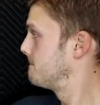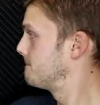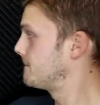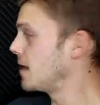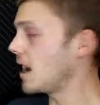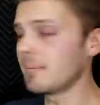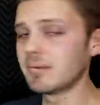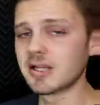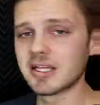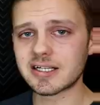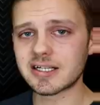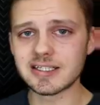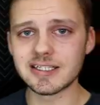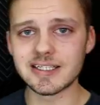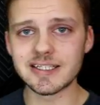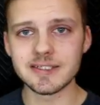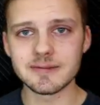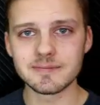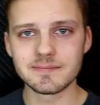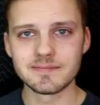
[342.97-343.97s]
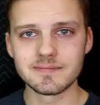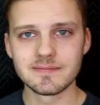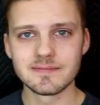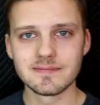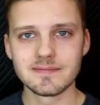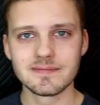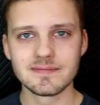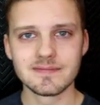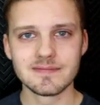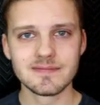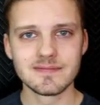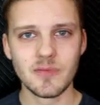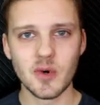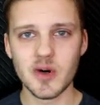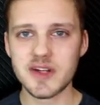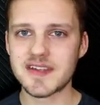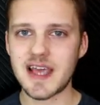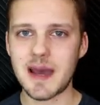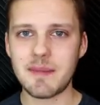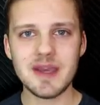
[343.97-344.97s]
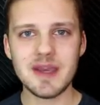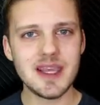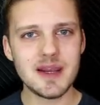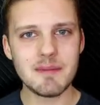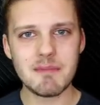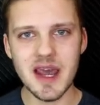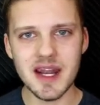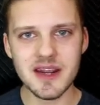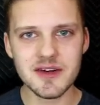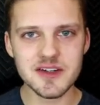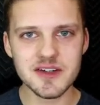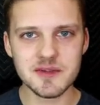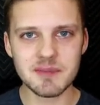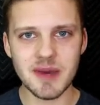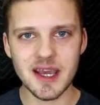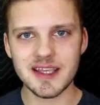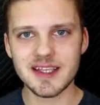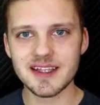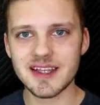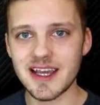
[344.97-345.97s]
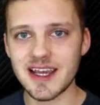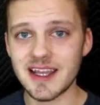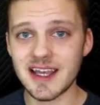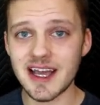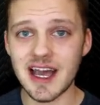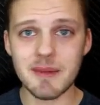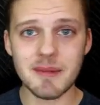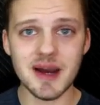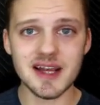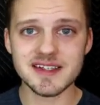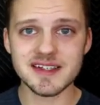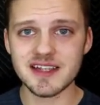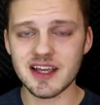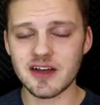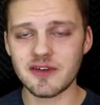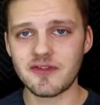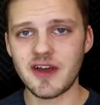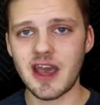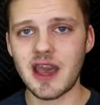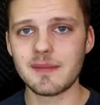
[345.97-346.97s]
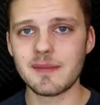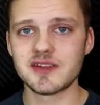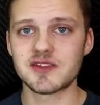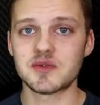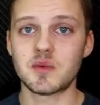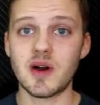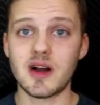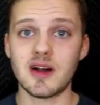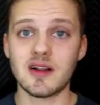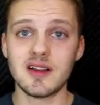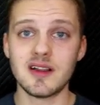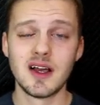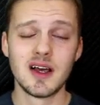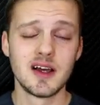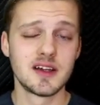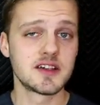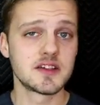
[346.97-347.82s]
Publicly. What does that mean? Many are speculating. I myself am as well.